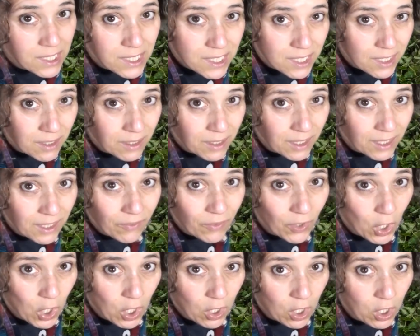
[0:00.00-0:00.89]
Didn't leave
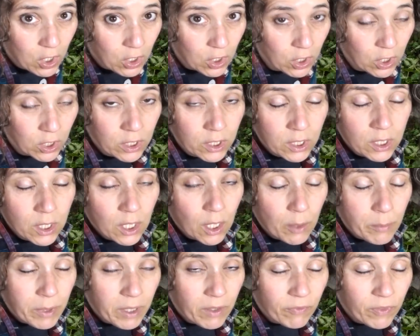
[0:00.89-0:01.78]
a hole.
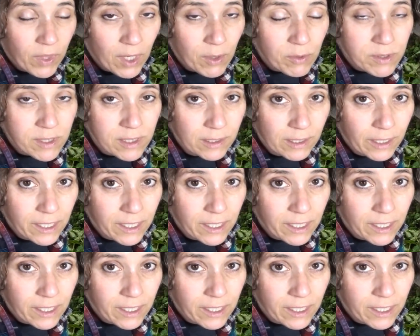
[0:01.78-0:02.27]
I mean, if that was the